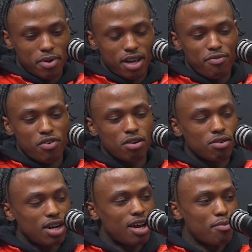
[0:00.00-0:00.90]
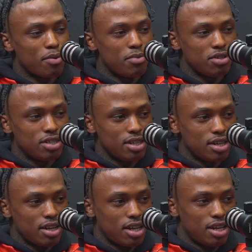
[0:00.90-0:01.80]
But he fuck with a lot of my music.
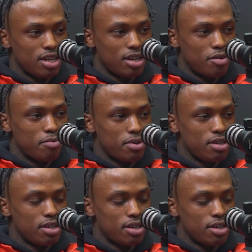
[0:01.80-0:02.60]
Mm-hmm. On me.